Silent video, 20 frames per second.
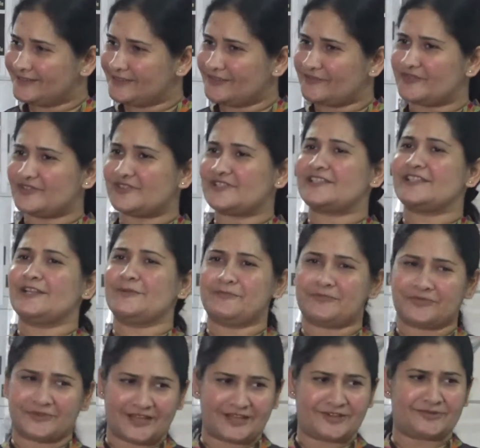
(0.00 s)
If you
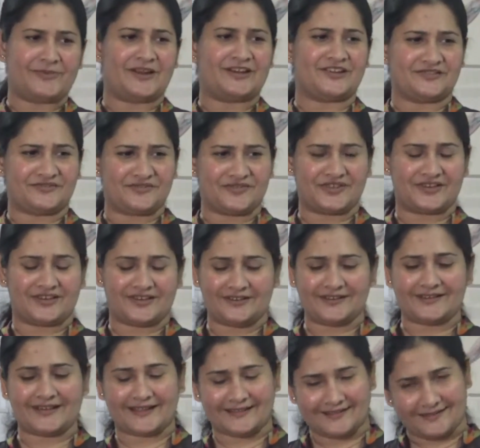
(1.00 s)
slip that metaphor
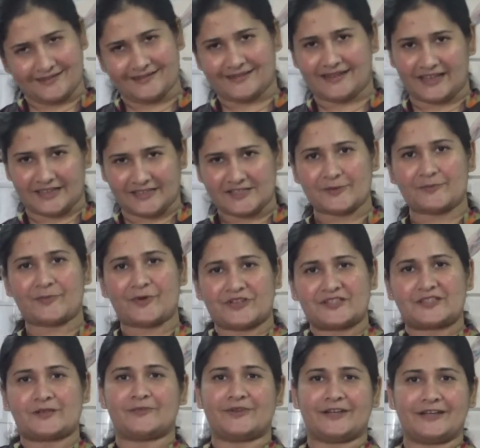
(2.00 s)
in, that there is a
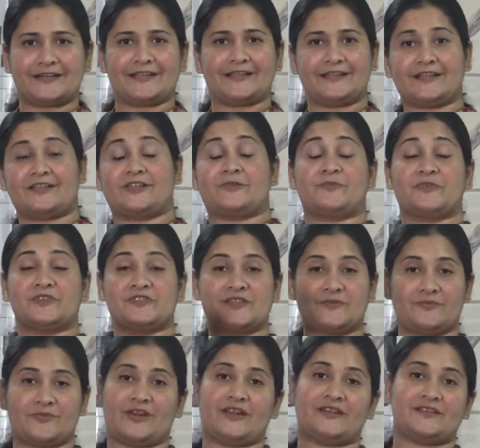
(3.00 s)
possibility that the
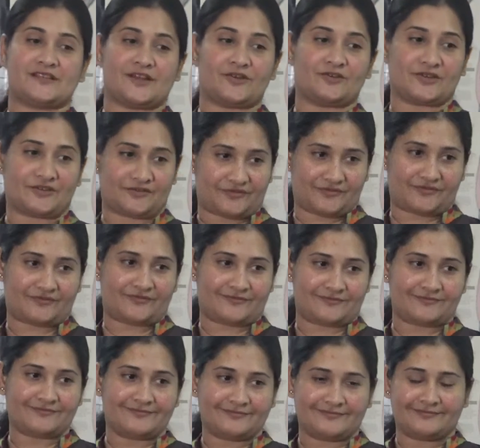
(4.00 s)
person breaks out of
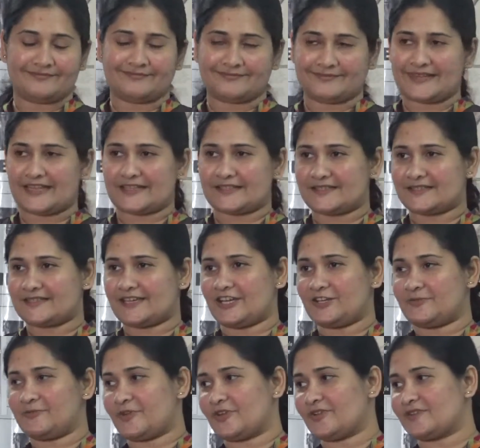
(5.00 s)
that
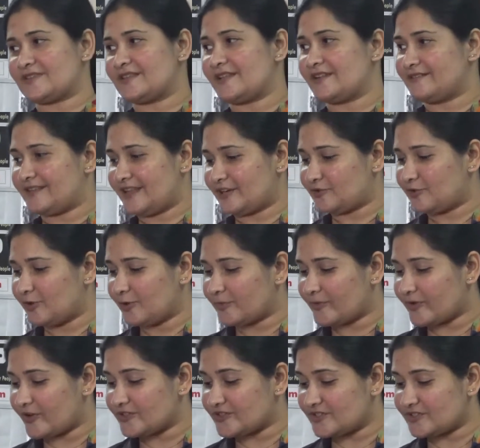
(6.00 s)
state, because that whole
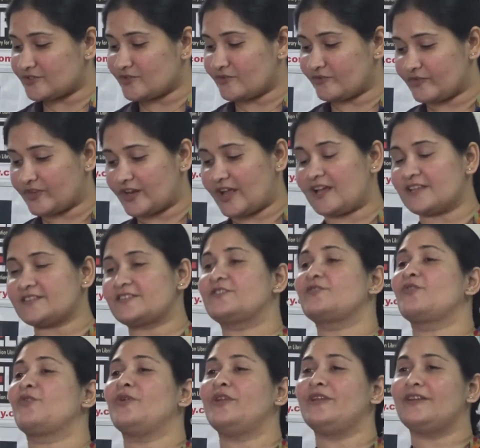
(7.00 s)
process of grass
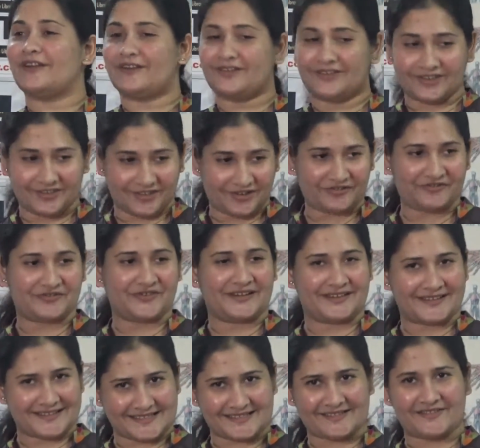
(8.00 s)
growing under your
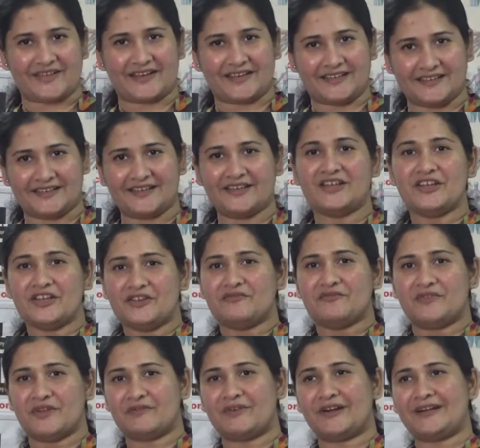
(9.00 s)
feet is a very
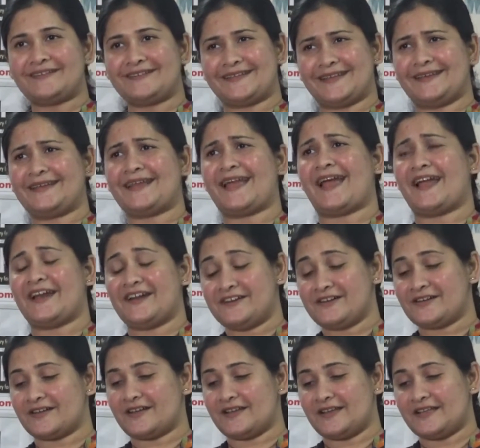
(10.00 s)
vivid thing,
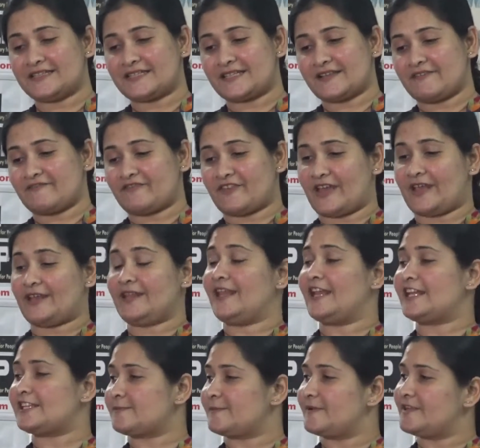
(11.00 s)
and it's very
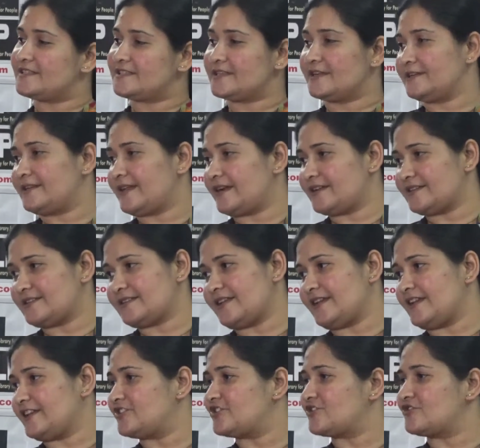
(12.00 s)
explicit that it's
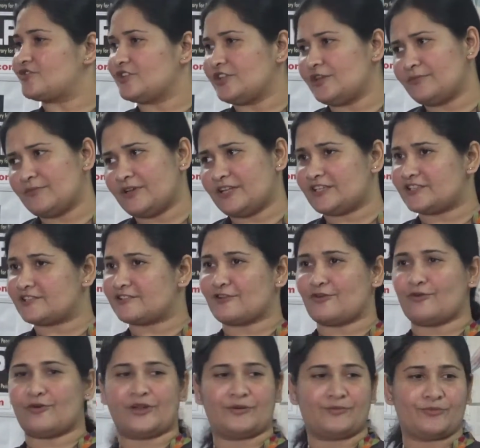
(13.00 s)
an extremely
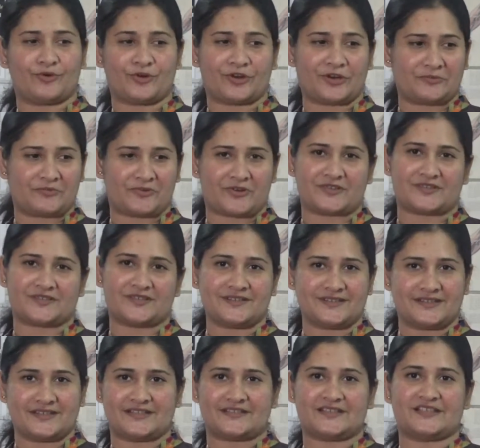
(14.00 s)
slow and boring process.
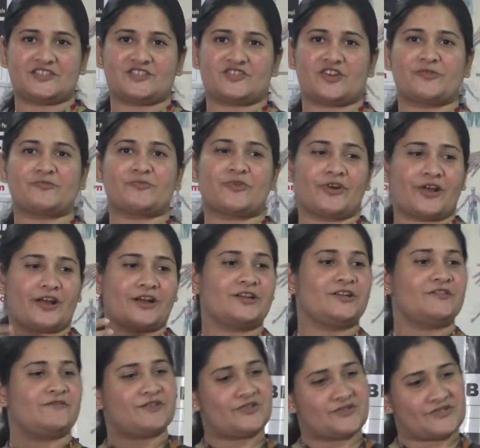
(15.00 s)
It's not
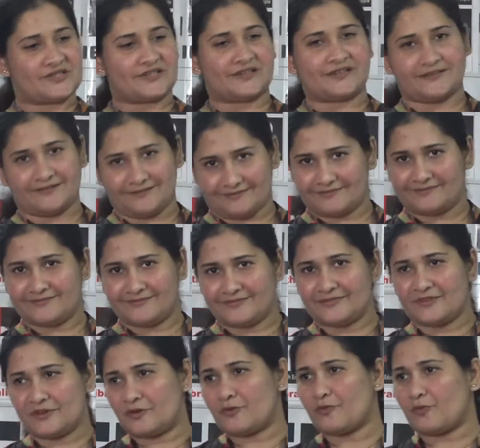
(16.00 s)
productive to sit and
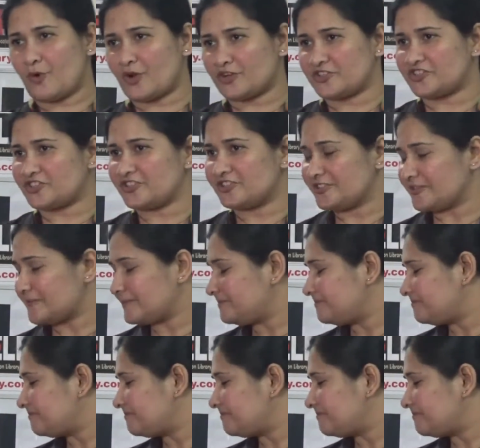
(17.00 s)
watch it.